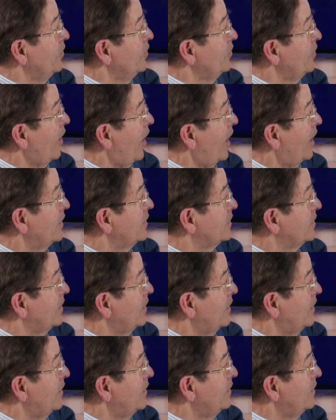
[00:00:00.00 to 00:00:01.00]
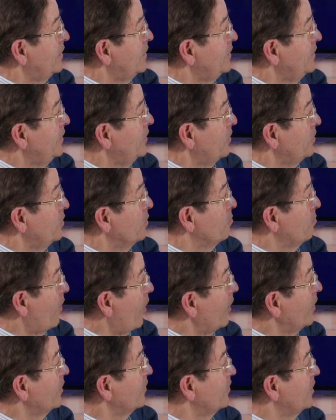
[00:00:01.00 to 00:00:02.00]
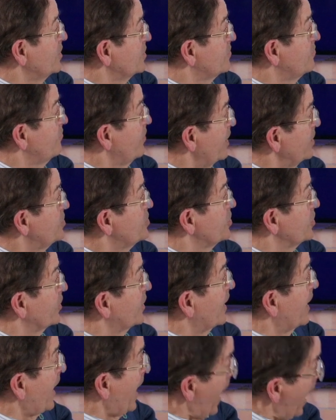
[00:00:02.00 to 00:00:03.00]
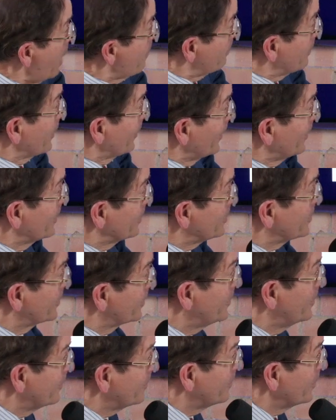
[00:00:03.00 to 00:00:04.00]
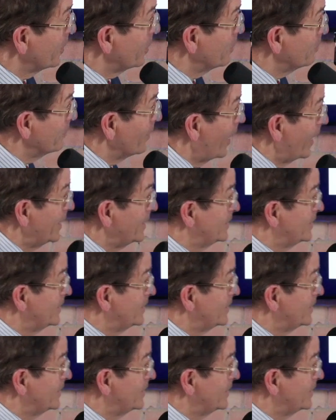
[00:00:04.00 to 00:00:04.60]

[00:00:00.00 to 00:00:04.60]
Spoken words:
not. You're part of this venture capitalist firm, right?